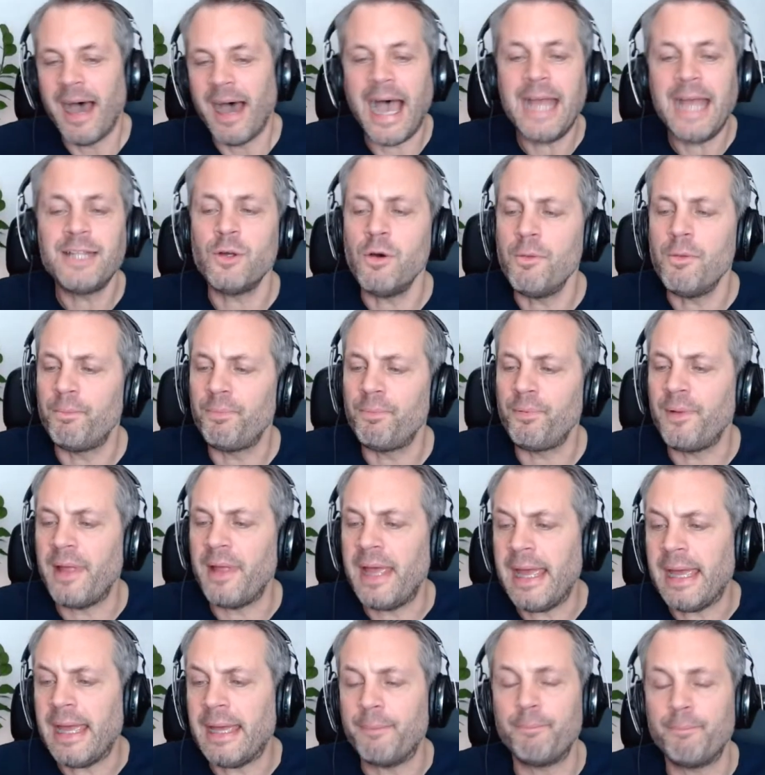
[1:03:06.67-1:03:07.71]
I don't
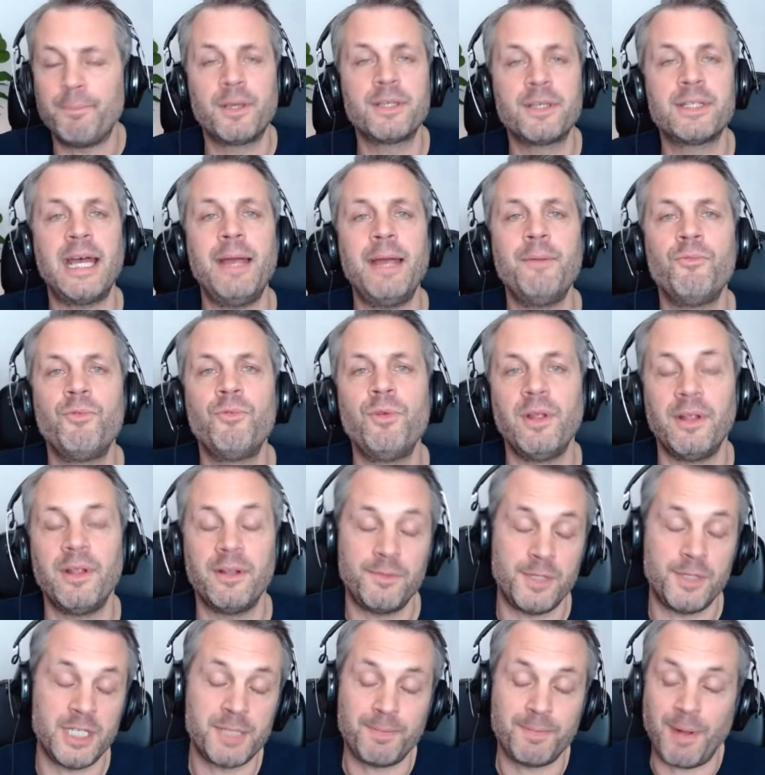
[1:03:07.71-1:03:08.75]
play it because
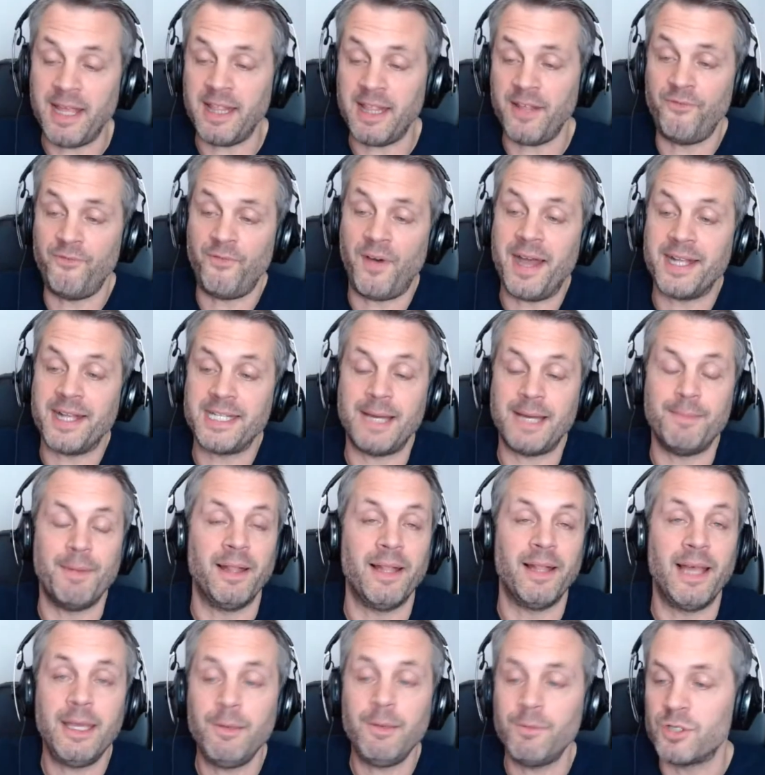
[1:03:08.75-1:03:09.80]
despite the fact I'm a
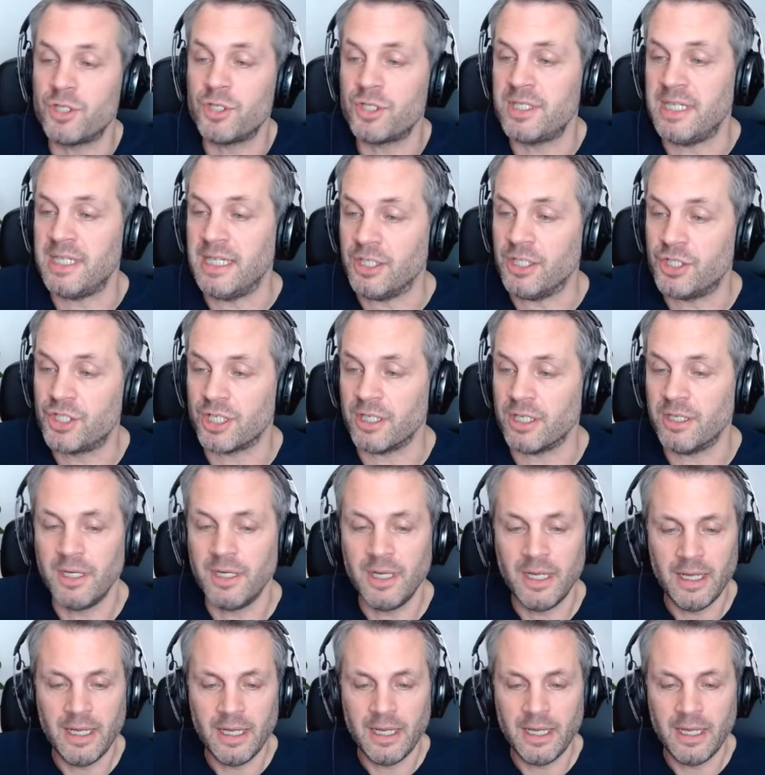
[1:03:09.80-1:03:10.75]
language teacher,